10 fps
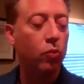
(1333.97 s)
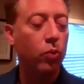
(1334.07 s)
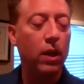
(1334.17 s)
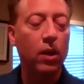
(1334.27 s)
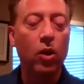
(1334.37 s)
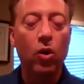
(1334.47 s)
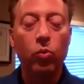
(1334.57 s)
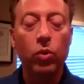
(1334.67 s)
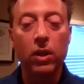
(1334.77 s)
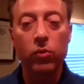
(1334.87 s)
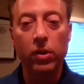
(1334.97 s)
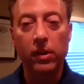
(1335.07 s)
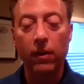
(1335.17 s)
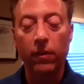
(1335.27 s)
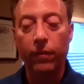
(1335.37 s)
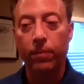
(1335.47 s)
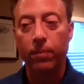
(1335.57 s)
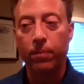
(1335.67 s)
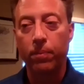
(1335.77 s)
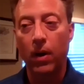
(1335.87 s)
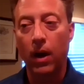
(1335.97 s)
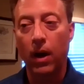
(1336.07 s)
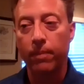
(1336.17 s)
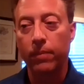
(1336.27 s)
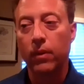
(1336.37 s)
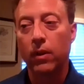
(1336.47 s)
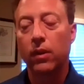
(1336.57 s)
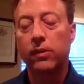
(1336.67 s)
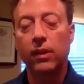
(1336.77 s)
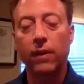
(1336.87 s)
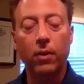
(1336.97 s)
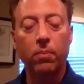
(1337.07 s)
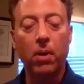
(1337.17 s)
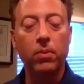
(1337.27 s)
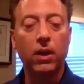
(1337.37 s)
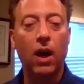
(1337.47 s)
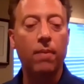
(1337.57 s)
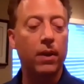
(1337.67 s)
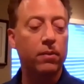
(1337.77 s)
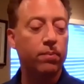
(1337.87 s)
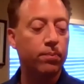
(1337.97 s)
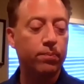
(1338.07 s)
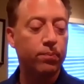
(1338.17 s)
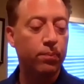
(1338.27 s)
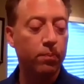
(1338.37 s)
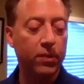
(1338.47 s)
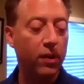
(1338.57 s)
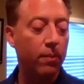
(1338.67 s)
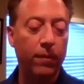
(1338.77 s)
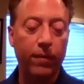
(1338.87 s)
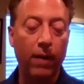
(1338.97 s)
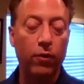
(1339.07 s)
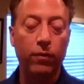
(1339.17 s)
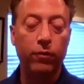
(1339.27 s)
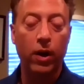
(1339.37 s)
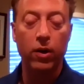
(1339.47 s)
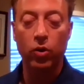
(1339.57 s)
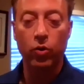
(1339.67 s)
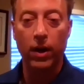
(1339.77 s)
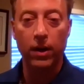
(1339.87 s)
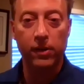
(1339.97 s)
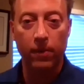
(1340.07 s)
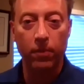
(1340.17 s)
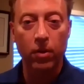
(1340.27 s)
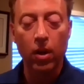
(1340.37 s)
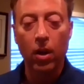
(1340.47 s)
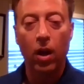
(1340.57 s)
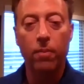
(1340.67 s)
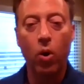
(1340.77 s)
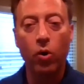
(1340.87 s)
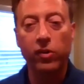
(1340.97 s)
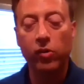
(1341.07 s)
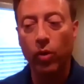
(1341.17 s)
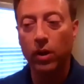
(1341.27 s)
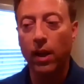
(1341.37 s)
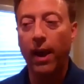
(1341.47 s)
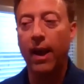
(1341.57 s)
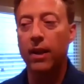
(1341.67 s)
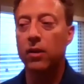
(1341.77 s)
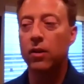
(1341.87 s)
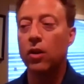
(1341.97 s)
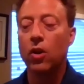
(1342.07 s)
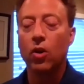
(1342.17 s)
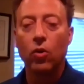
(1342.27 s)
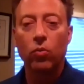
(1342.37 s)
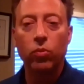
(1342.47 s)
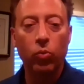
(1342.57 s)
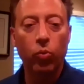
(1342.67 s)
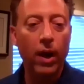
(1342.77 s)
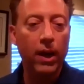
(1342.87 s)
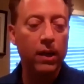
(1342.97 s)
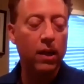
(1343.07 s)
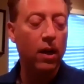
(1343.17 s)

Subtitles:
We did receive significant public comment, some in favor of credit, no credit, some opposed to it, and we weighed